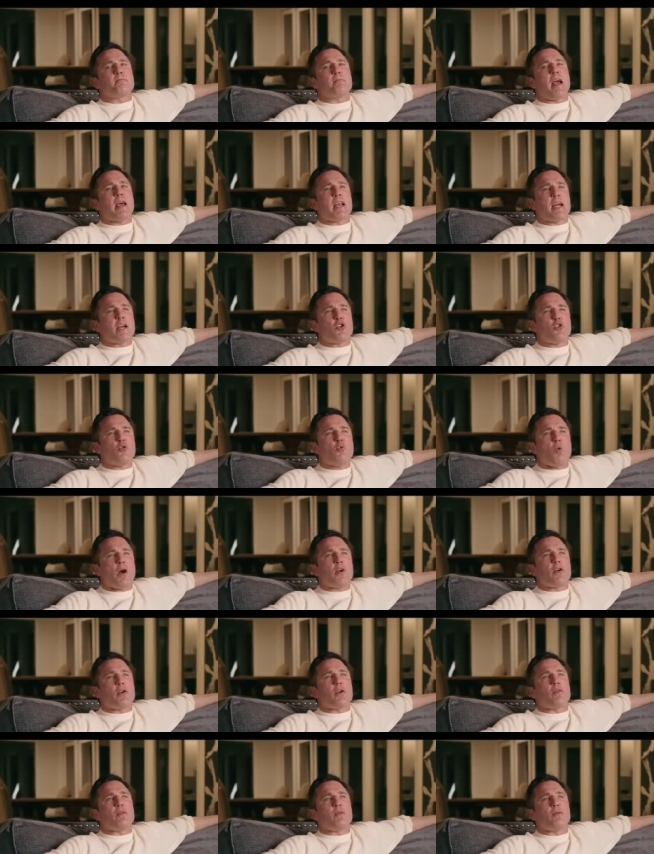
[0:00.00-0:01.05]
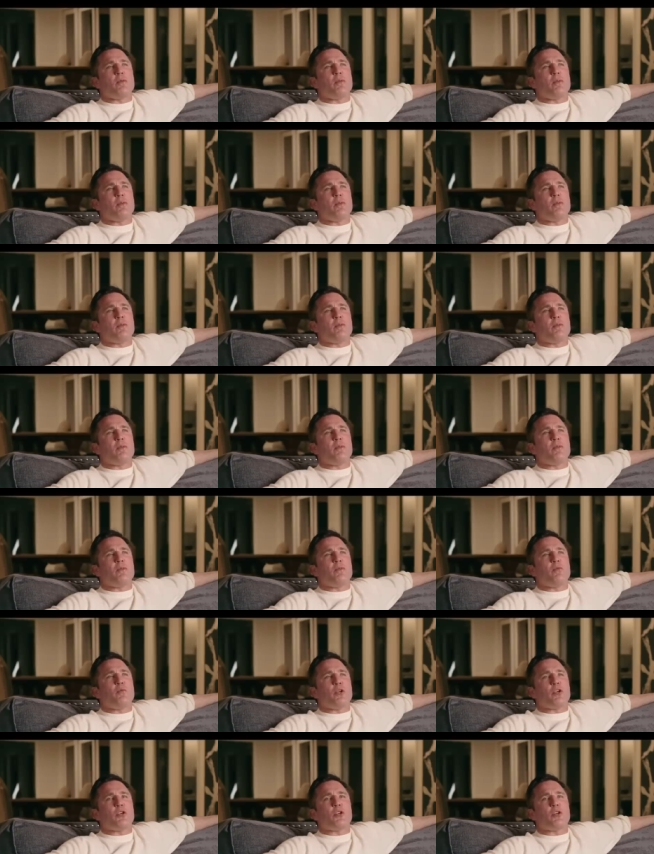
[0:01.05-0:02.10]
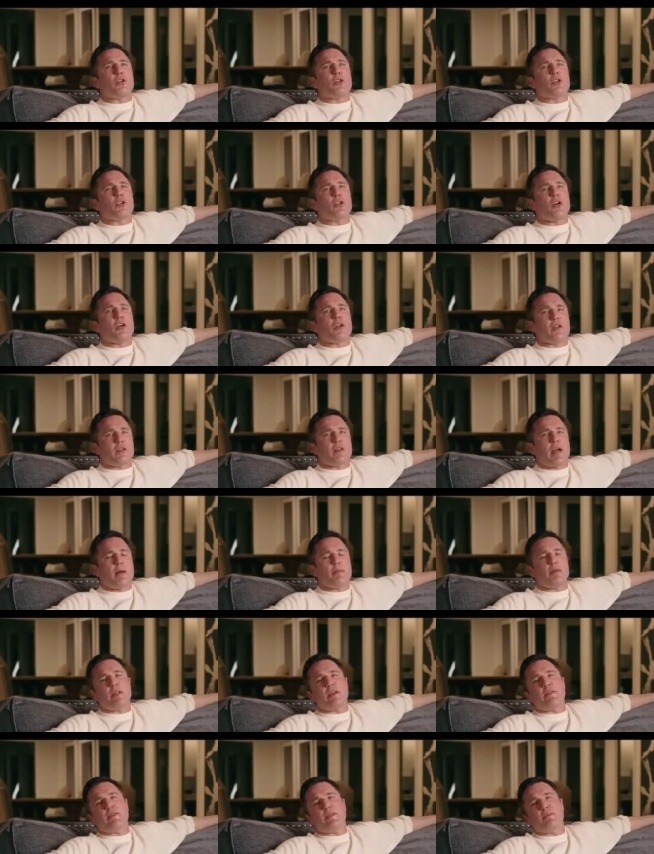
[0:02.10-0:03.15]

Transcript: And I do wonder with Sugar Sean, because I believe